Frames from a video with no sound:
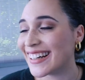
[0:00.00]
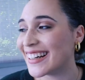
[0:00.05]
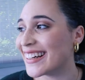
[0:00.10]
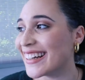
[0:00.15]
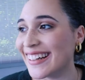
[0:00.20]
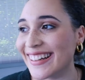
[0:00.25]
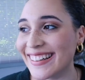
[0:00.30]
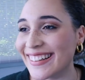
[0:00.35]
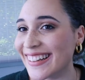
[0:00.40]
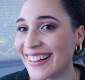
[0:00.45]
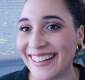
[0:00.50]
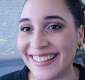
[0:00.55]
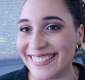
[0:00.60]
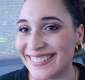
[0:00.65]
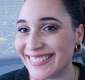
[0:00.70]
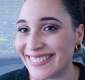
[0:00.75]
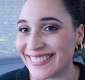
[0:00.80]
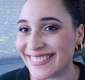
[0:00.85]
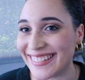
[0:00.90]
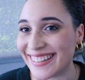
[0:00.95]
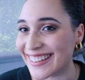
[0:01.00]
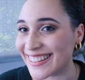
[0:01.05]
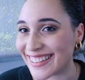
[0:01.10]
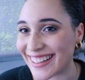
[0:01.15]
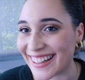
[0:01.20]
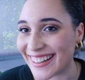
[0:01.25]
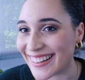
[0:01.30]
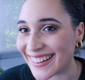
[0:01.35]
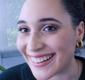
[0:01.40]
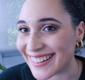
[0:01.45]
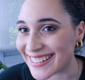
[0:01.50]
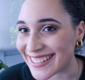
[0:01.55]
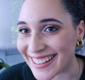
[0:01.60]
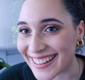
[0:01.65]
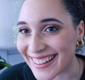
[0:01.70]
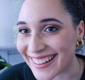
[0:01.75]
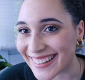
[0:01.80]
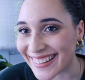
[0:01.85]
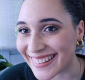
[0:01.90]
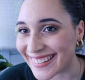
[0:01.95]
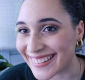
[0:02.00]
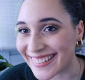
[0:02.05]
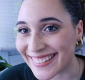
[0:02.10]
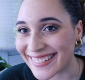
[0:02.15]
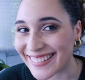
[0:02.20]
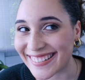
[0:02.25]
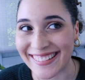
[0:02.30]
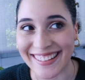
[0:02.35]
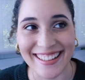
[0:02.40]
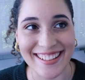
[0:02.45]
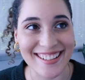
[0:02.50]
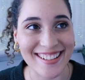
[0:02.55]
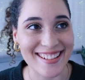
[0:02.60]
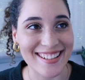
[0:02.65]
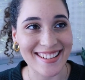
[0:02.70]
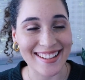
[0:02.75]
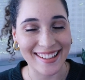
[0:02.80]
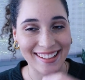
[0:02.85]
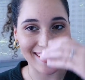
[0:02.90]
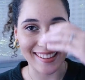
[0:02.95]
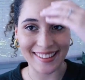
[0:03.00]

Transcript: yeah, no, that's not, that's not it. That's just not